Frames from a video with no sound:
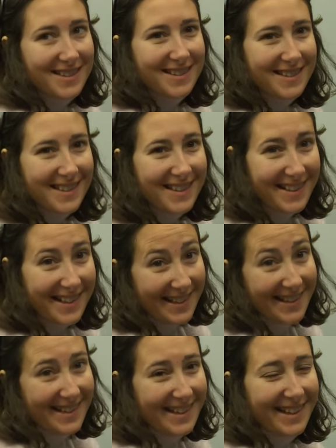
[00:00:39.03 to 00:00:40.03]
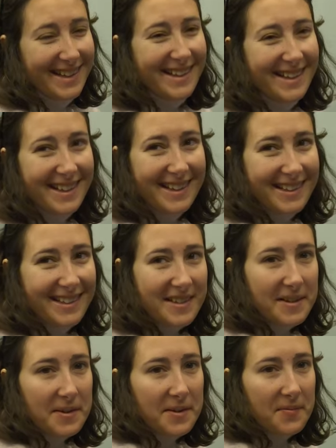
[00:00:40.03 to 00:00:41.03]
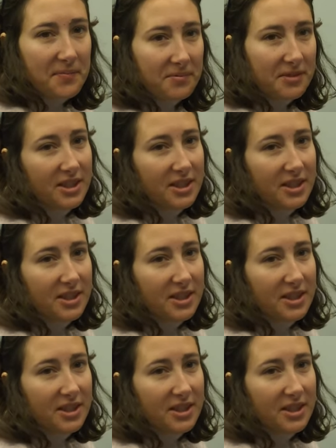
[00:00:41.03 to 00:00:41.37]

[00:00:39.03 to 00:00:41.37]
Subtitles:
That's it, eh? Do you think it'll be worth it?